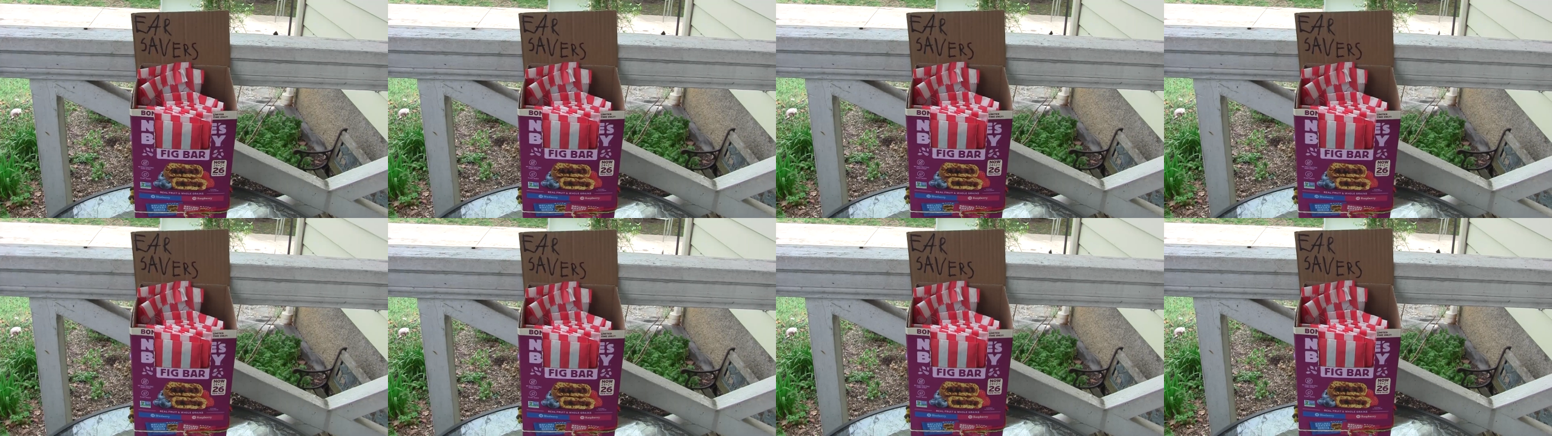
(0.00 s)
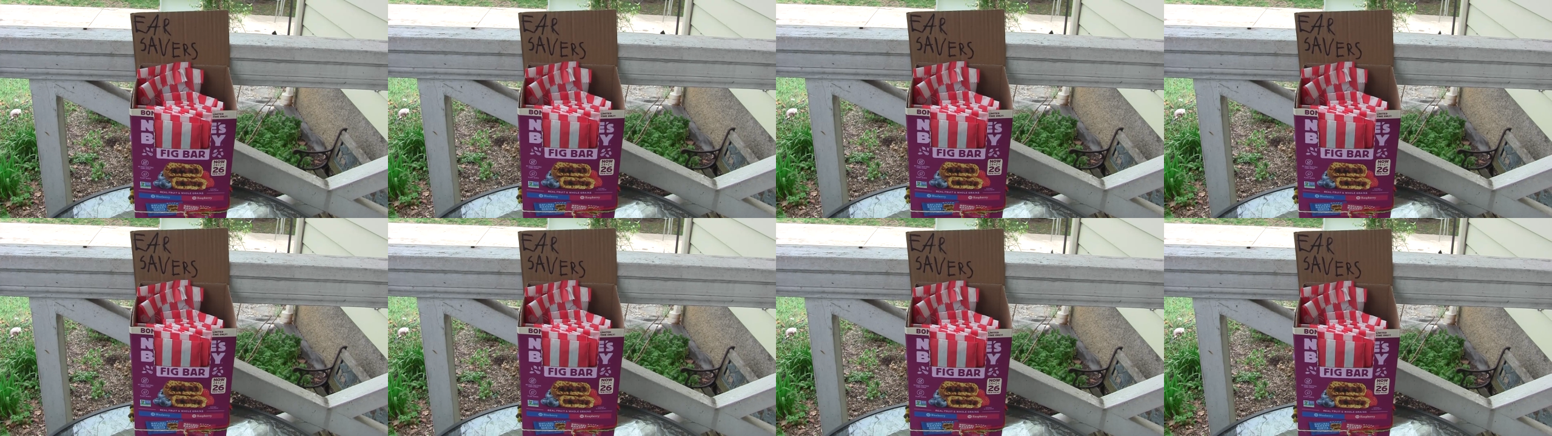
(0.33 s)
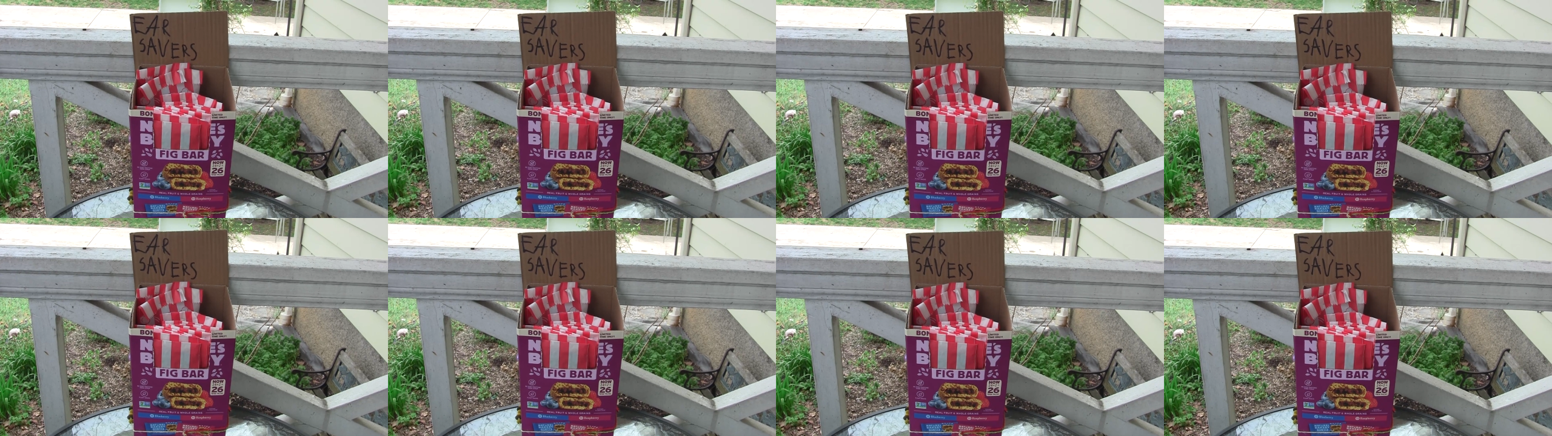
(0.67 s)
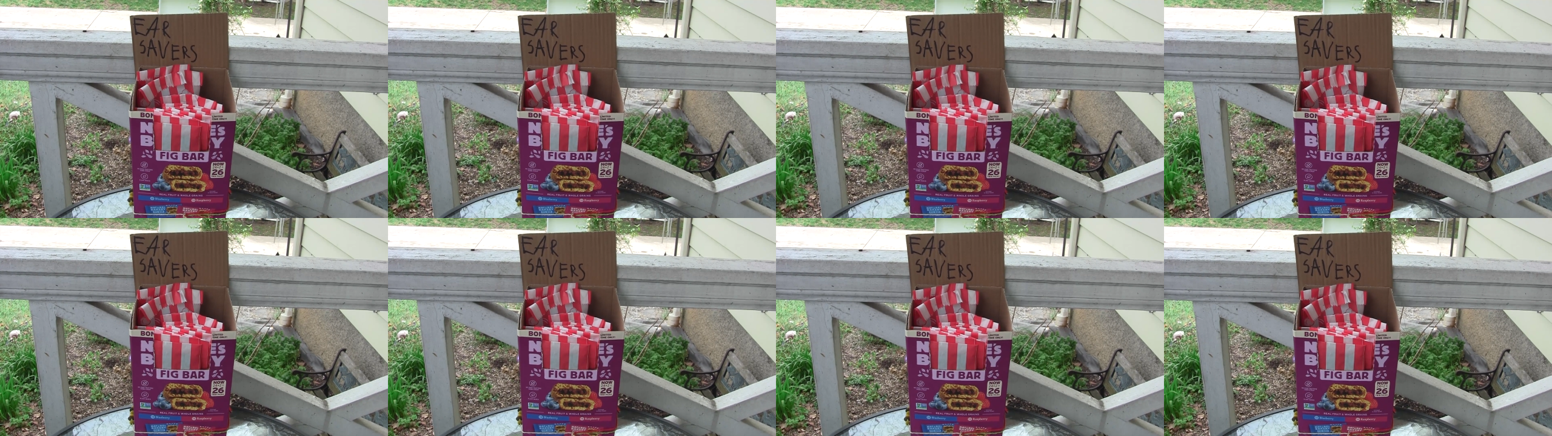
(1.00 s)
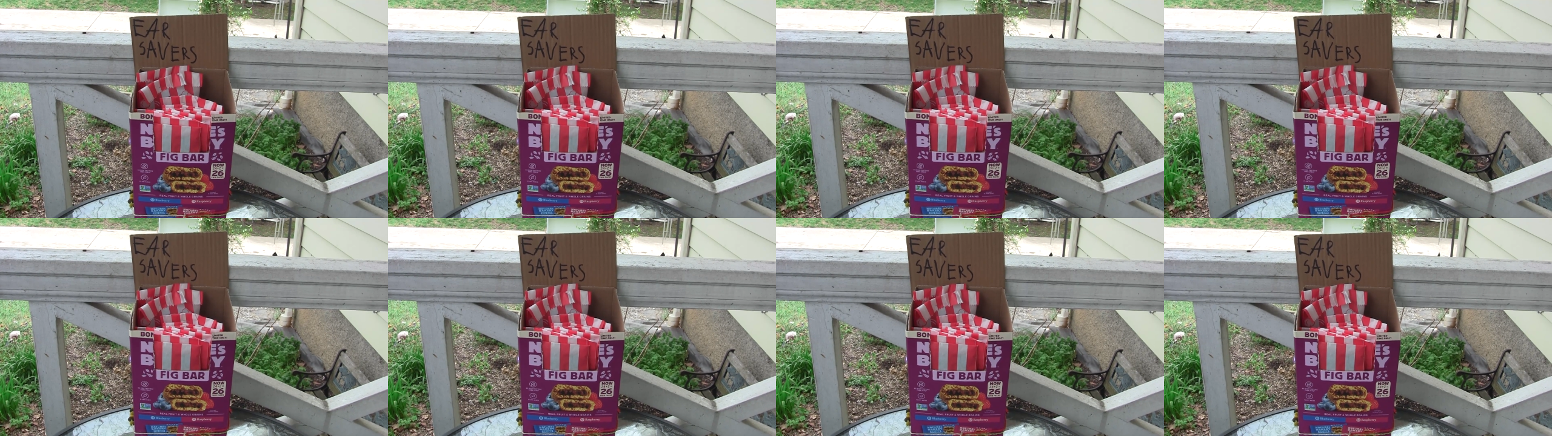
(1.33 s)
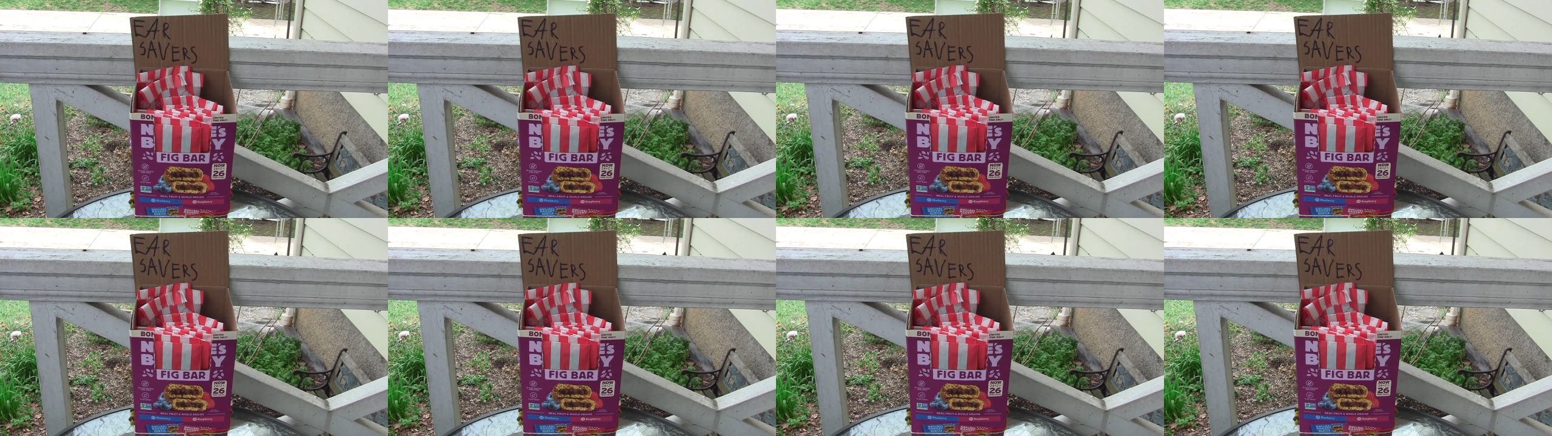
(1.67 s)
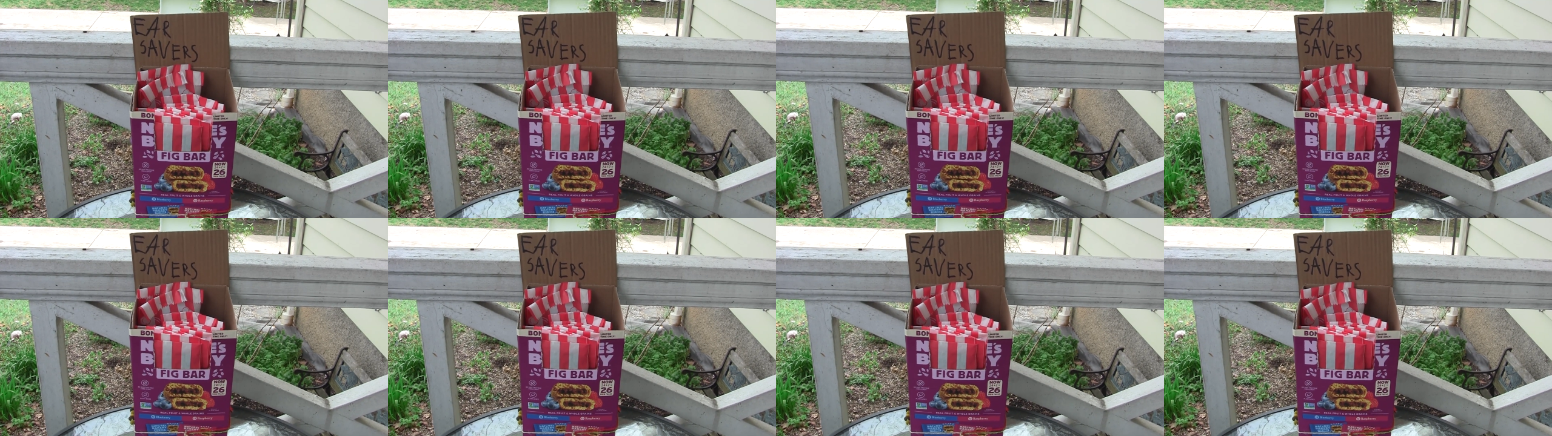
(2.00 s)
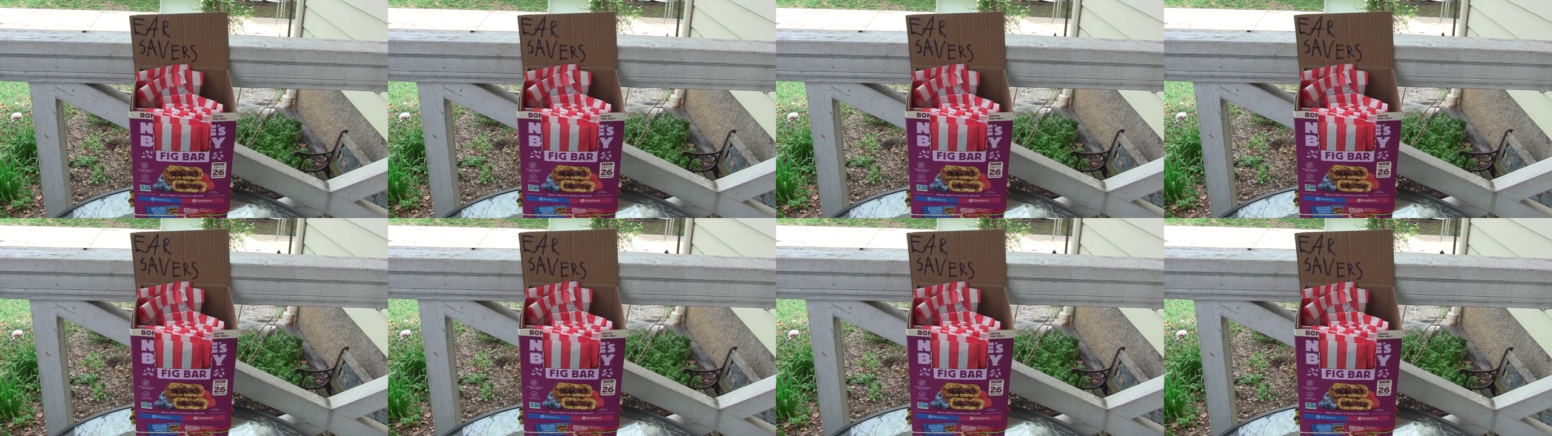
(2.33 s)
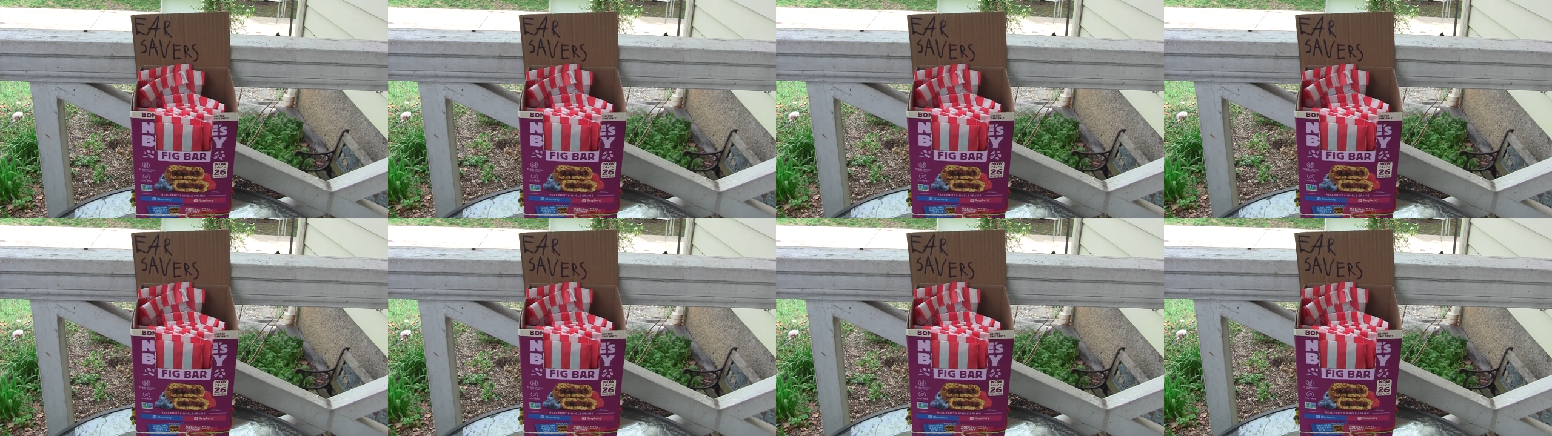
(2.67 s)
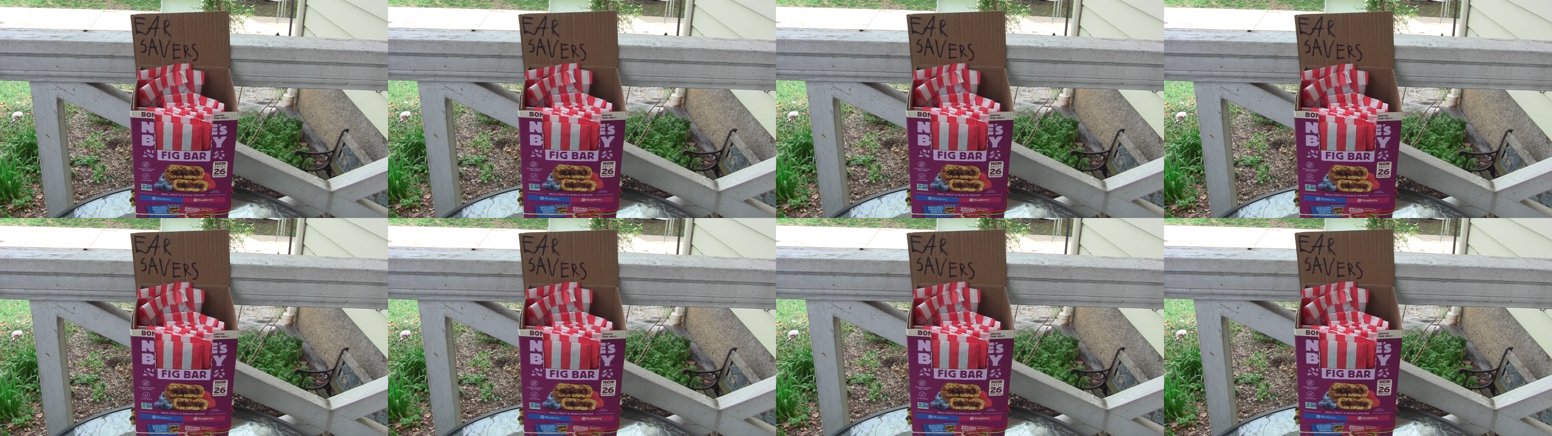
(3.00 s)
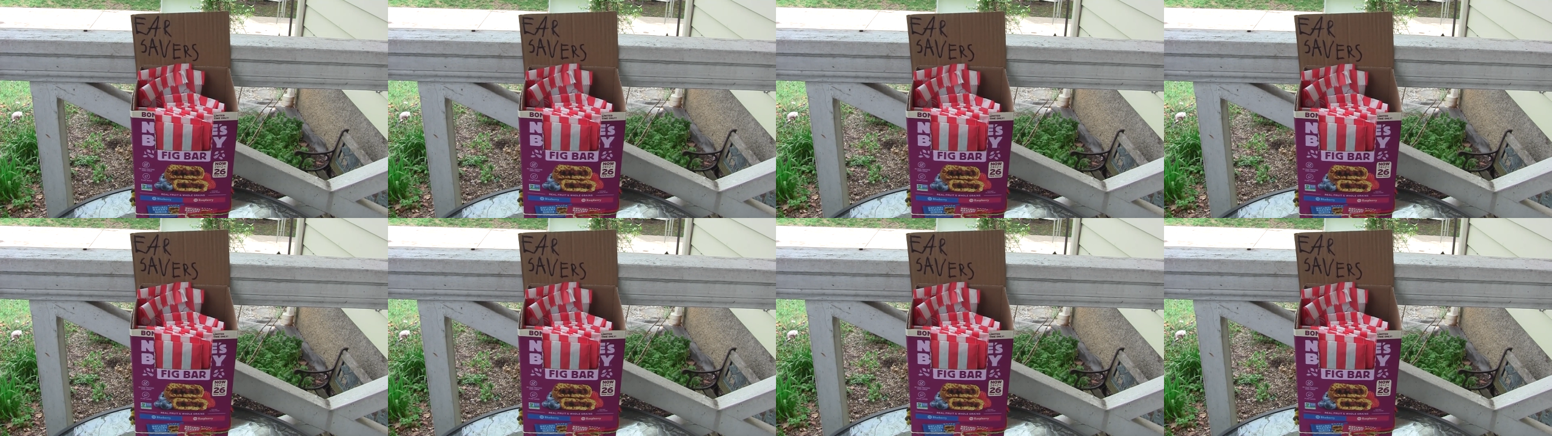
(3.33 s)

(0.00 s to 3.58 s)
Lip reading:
[unreadable: no face in view]